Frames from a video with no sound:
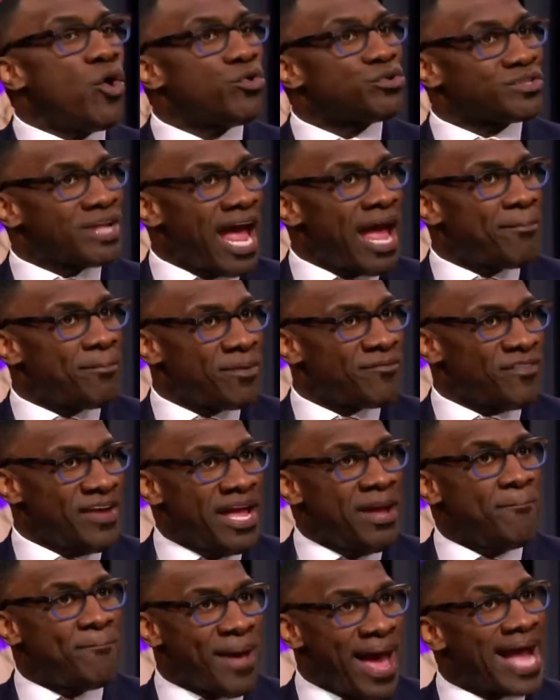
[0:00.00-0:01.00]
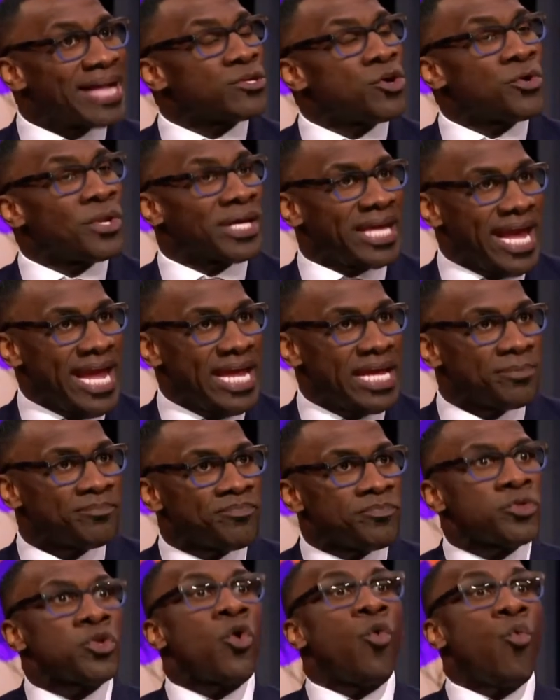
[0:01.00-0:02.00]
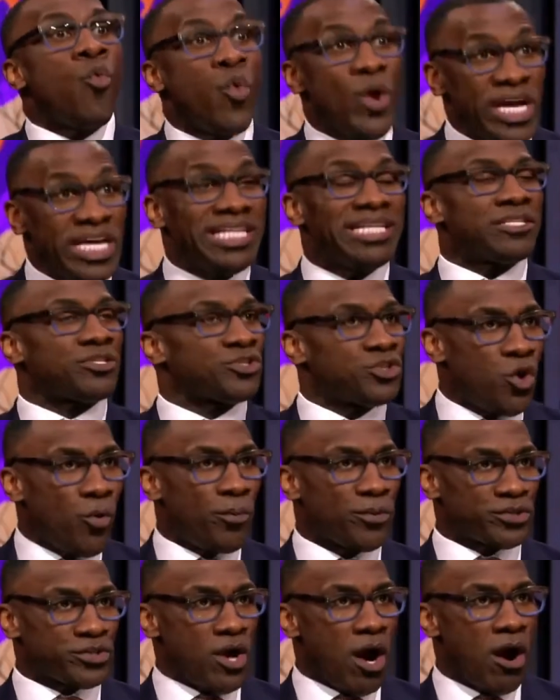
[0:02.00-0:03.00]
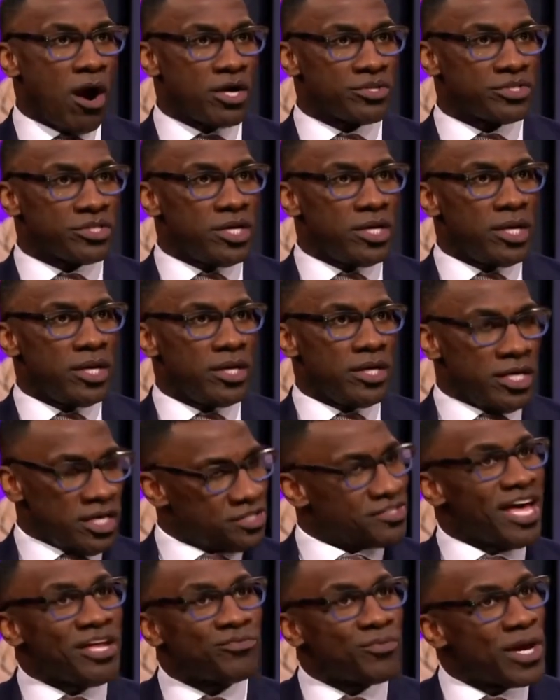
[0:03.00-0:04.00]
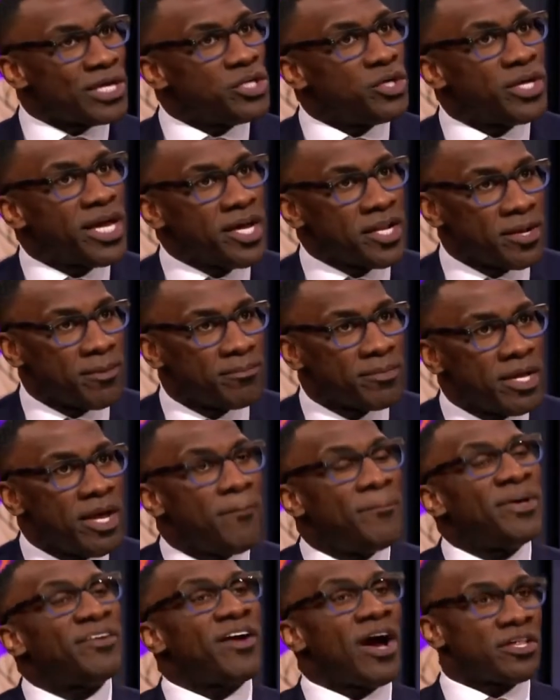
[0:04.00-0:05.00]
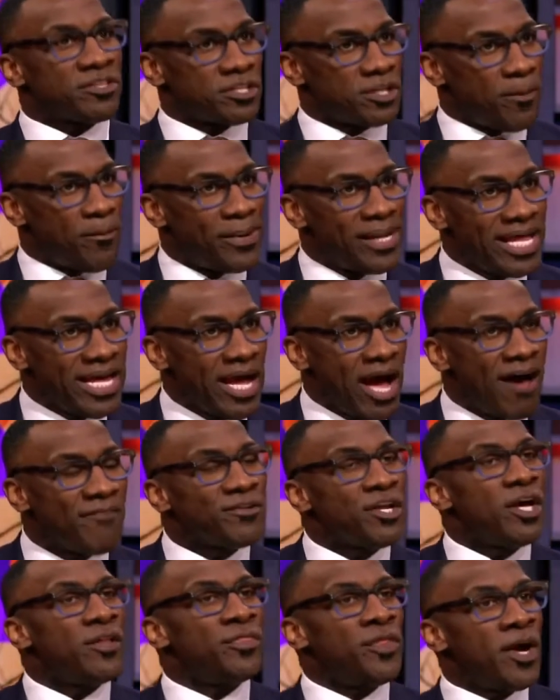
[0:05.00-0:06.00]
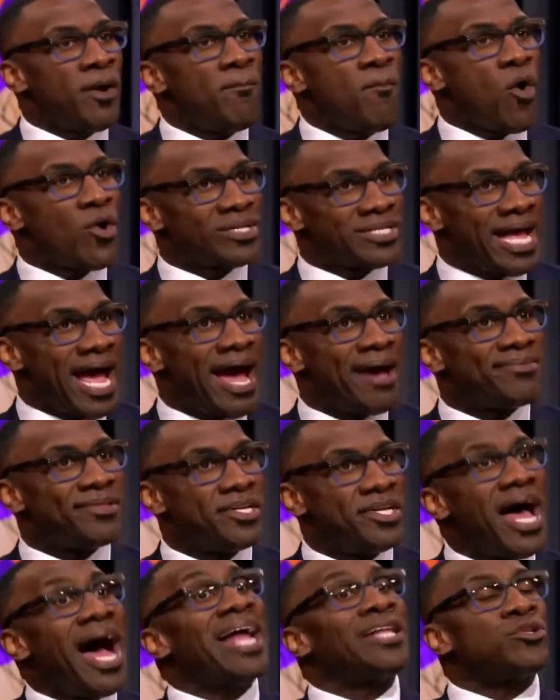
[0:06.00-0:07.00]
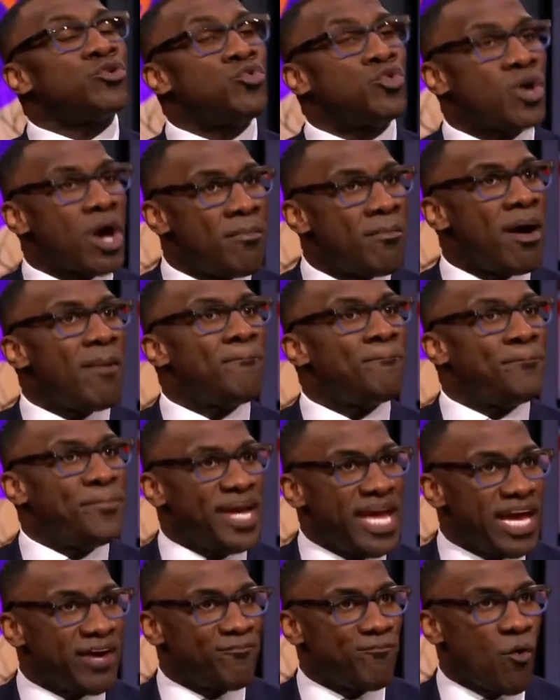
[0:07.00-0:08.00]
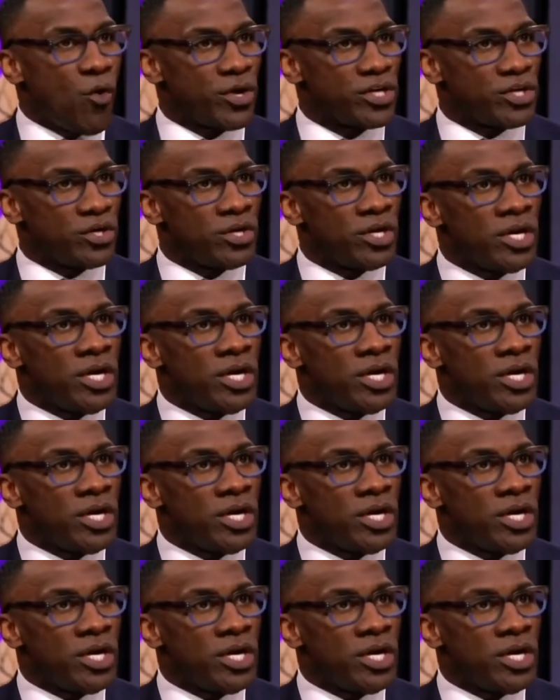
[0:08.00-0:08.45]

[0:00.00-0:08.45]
those type of impact on a game. We superstars, that's why you get them. Mm. Because of the playoffs, they're more time than not to come up big for you.